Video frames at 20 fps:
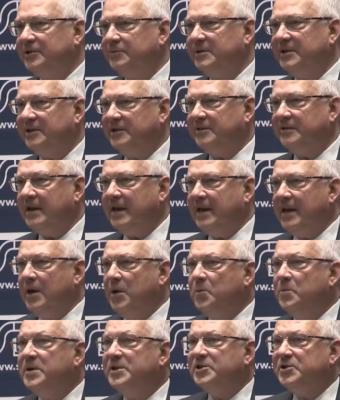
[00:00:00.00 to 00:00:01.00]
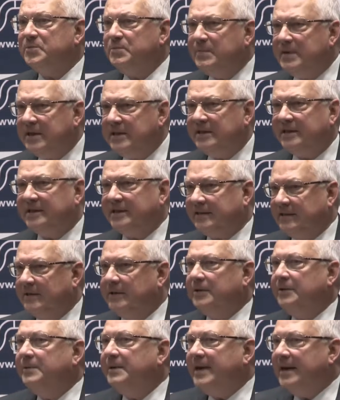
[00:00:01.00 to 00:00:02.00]
reason, which means
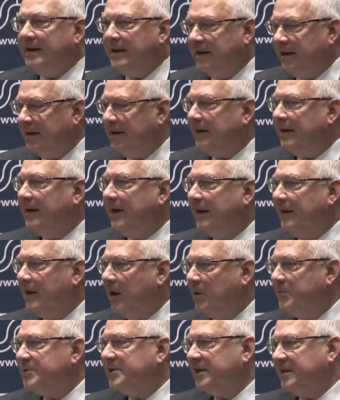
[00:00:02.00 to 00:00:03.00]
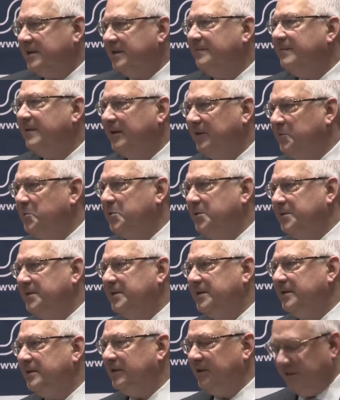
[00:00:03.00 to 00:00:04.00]
a real and objective
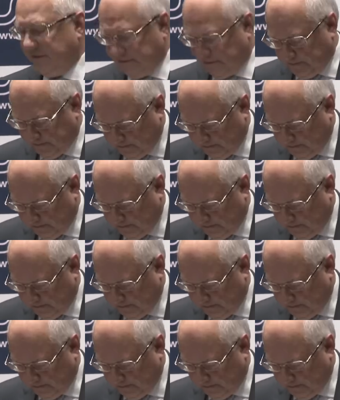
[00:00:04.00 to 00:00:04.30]
expertise.